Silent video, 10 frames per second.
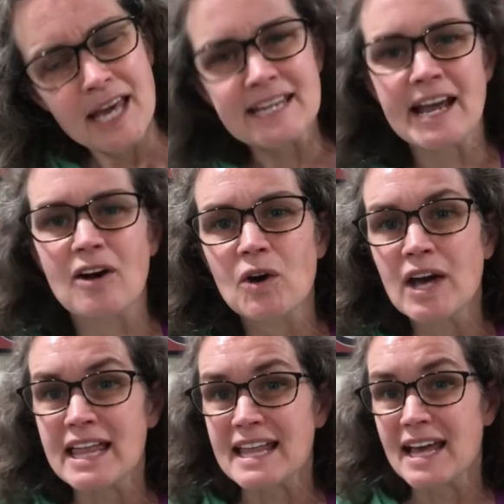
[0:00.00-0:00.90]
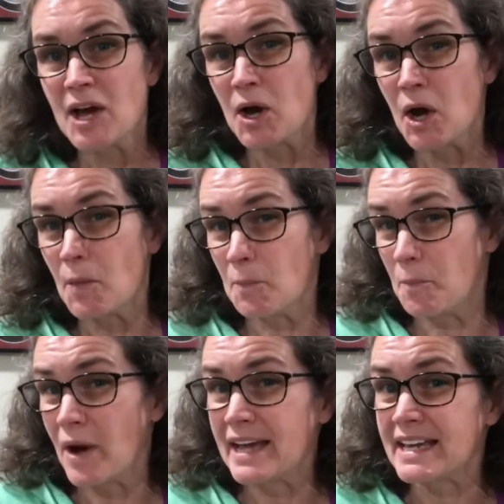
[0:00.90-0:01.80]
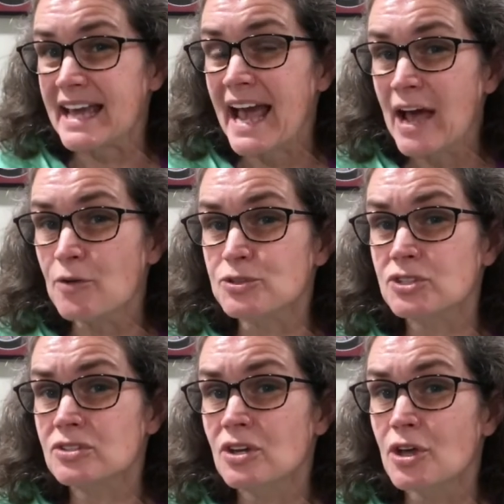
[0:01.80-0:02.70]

Now, by accounts,